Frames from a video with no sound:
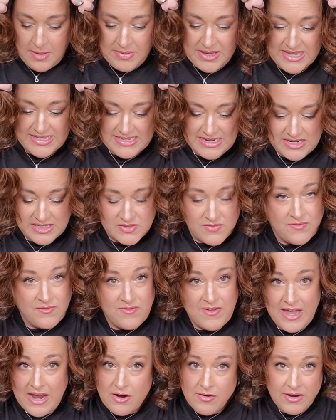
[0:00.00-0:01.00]
because it is
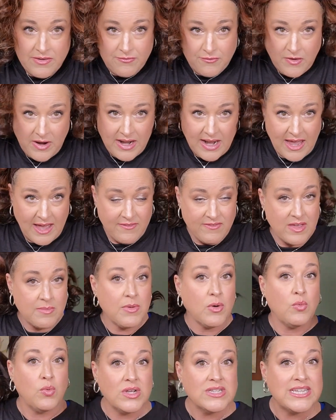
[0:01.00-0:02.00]
very front
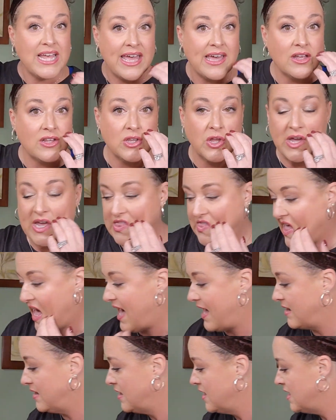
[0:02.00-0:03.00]
heavy, but we'll take a look at
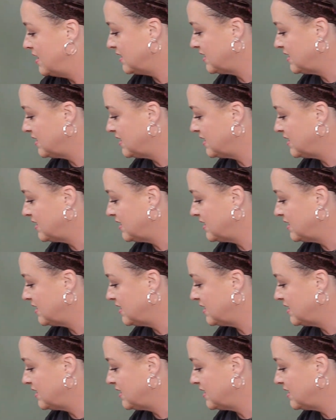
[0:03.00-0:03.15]
that.